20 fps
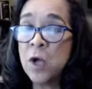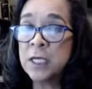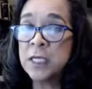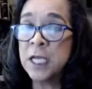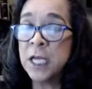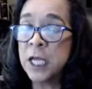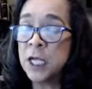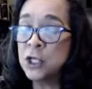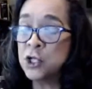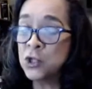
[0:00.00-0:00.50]

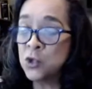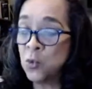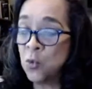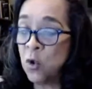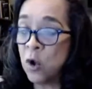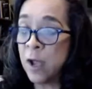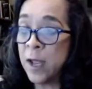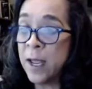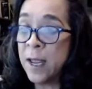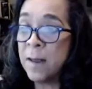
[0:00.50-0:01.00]
to
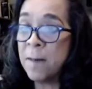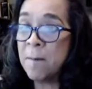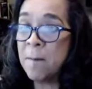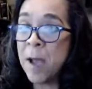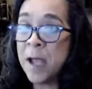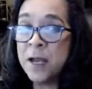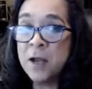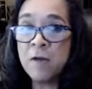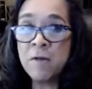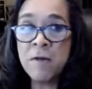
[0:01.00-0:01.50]
enjoy
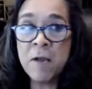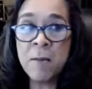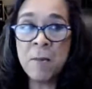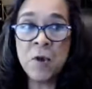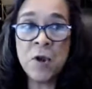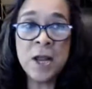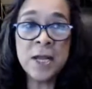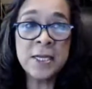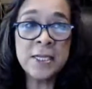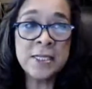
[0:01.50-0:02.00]
my November
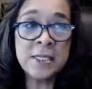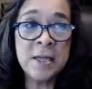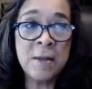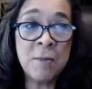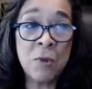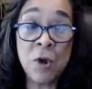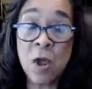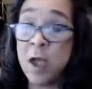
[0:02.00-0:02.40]
and December.